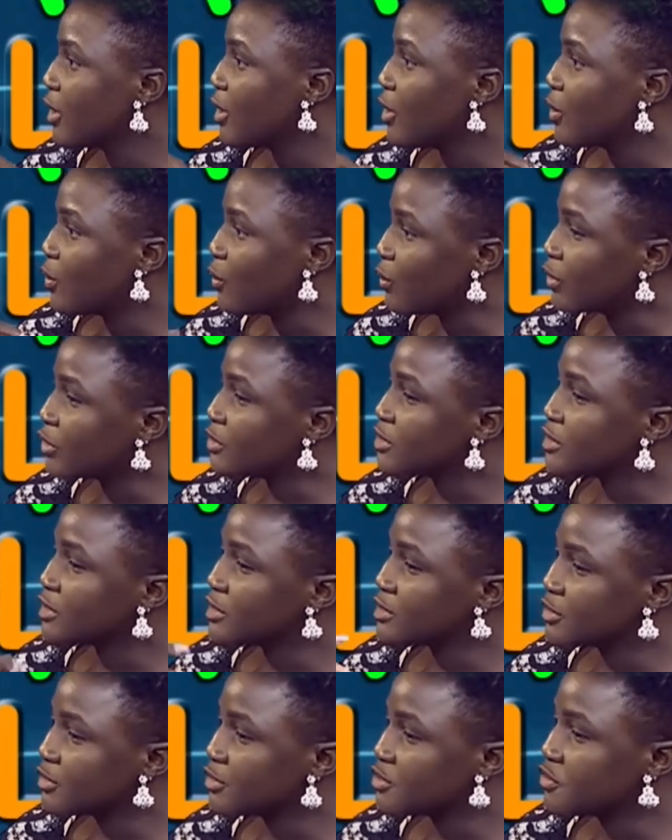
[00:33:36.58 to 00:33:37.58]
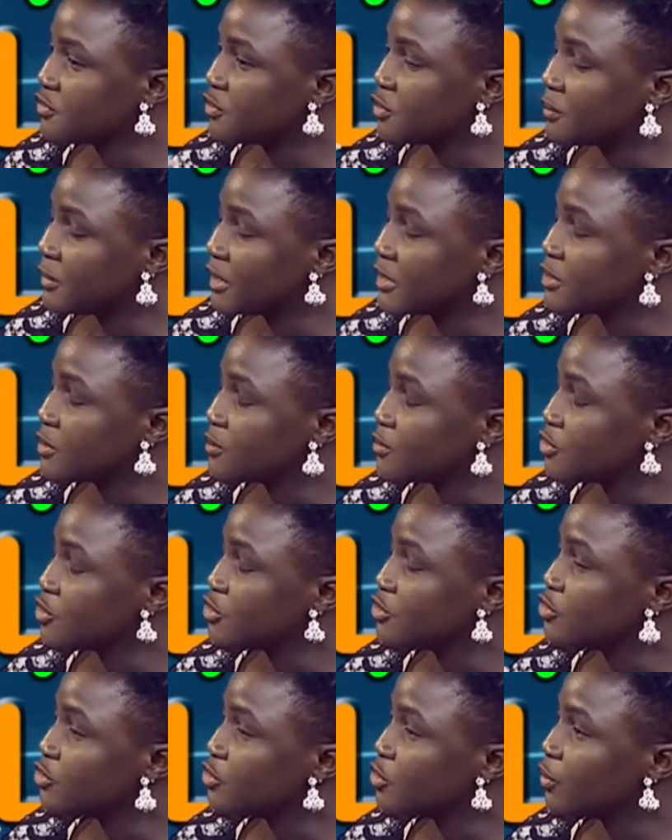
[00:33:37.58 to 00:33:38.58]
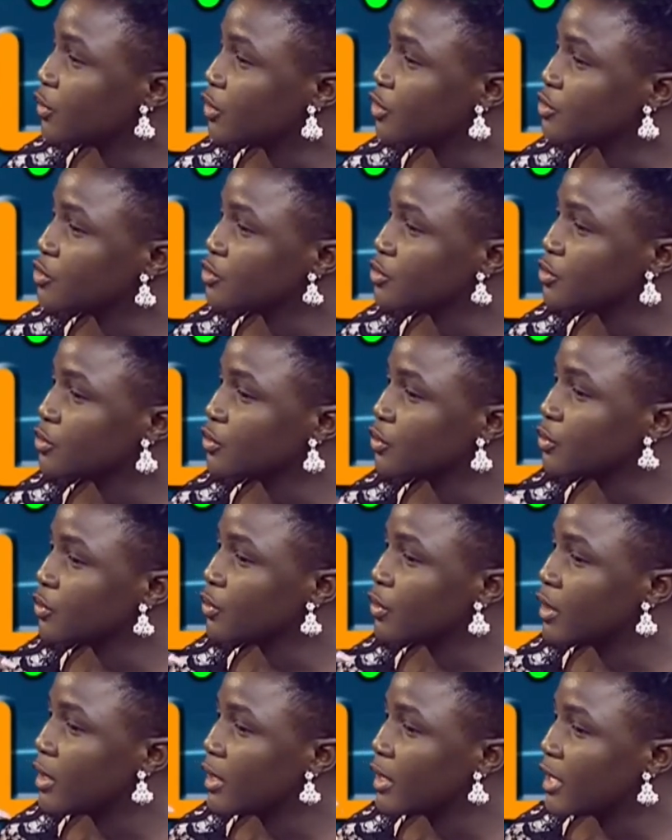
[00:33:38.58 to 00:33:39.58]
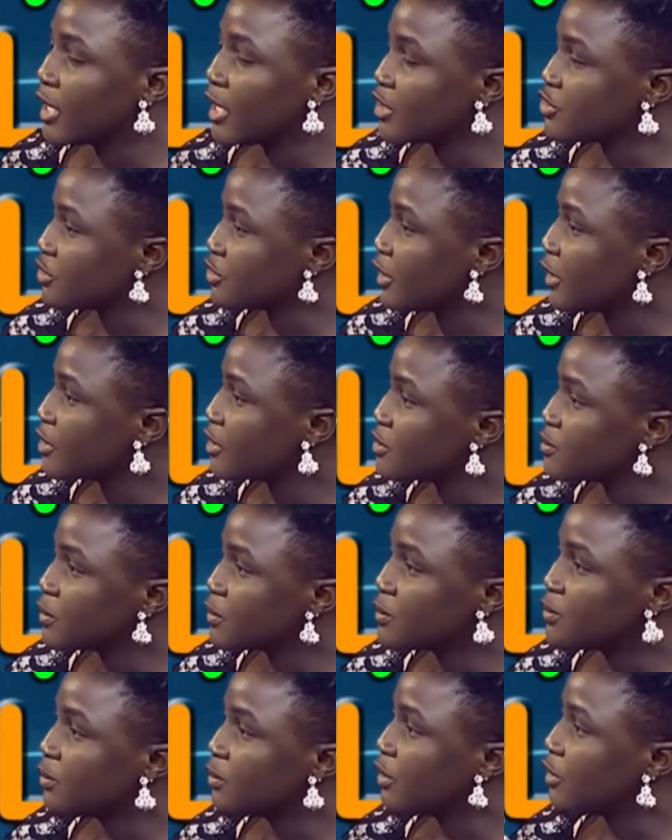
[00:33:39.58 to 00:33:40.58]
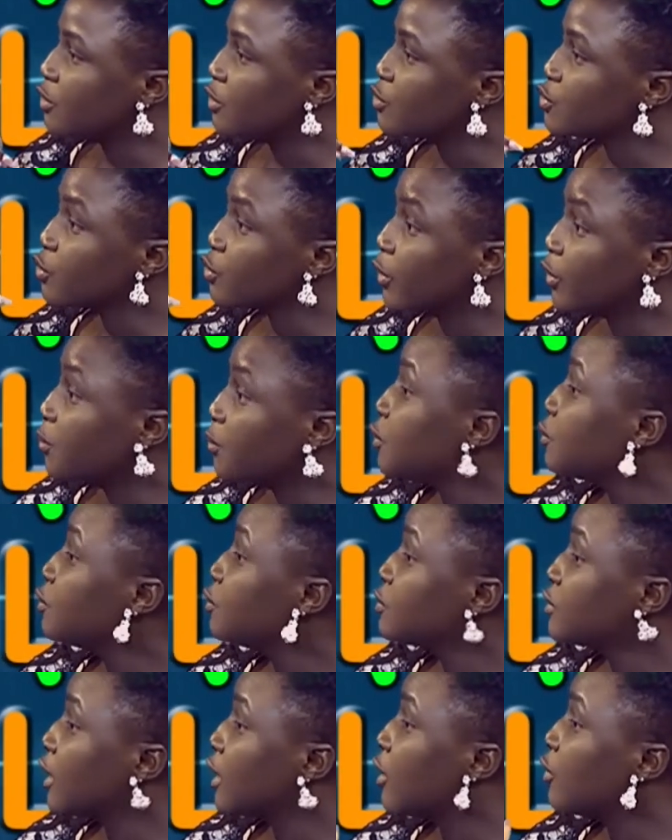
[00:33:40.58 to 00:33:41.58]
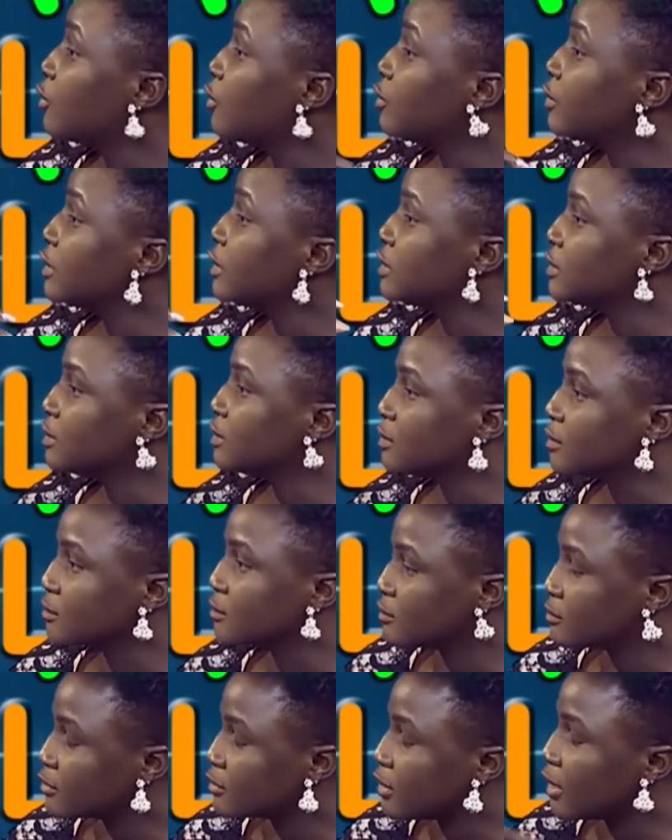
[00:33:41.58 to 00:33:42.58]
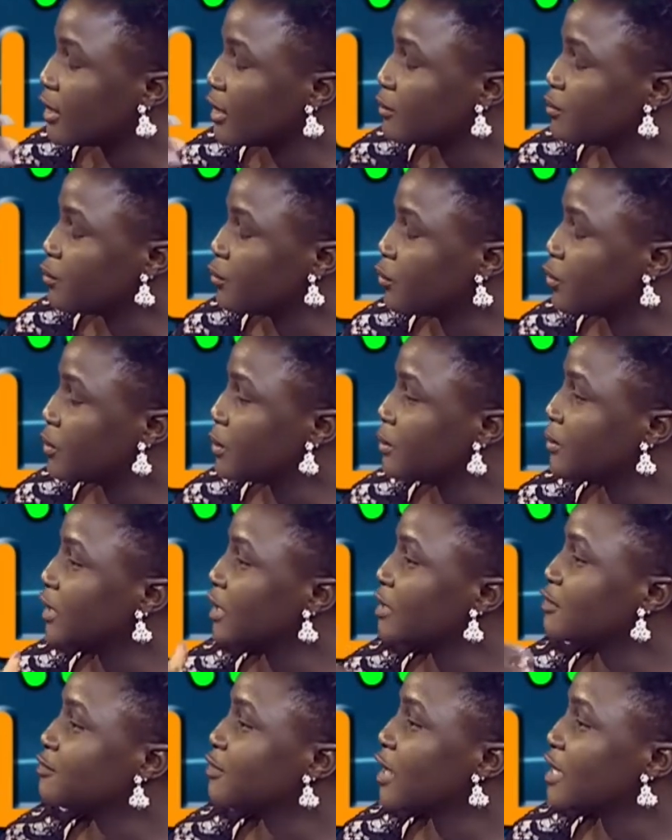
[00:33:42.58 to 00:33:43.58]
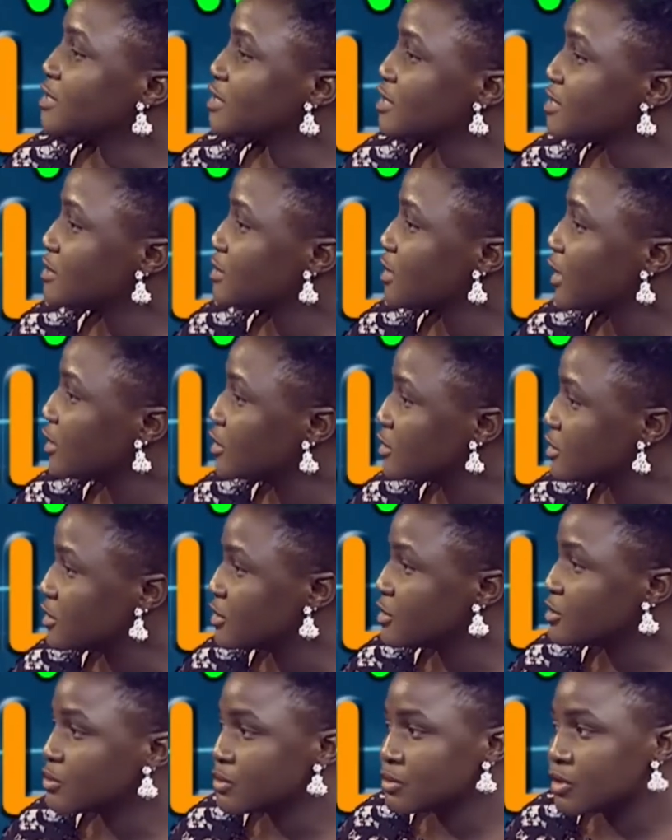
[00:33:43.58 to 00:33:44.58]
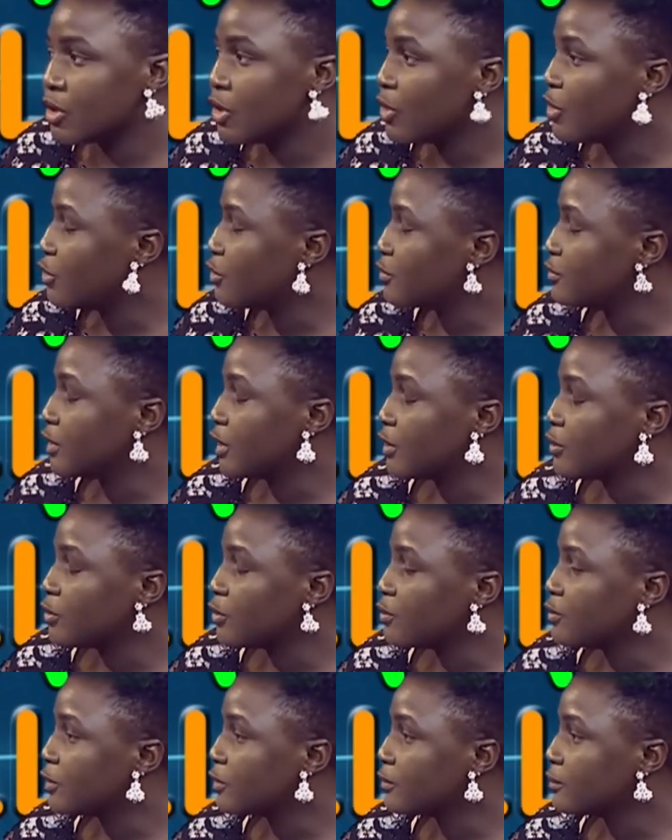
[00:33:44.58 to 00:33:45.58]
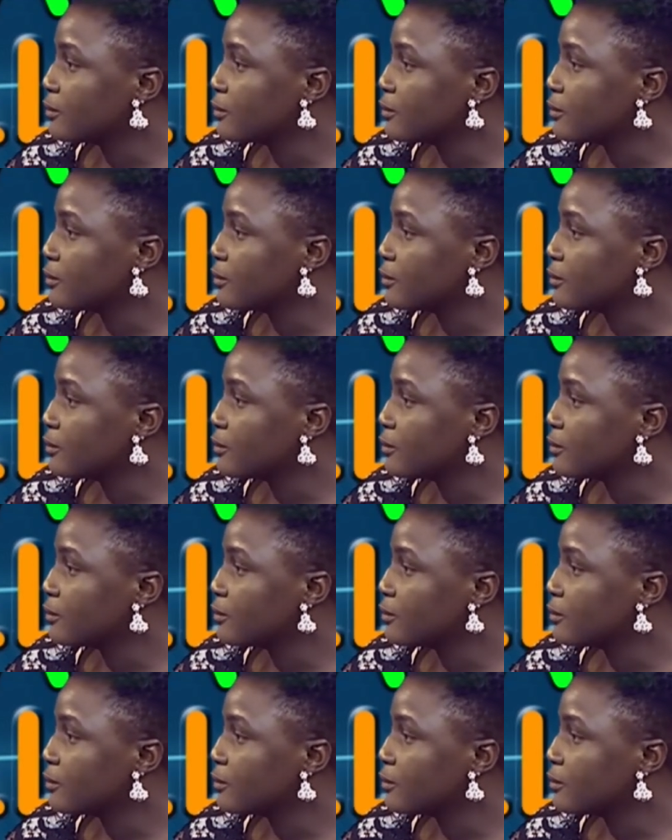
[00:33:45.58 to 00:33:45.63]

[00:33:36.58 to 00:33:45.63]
What is Christopher Blinding Mission doing to educate people and also help people that are already probably advanced stages of glaucoma?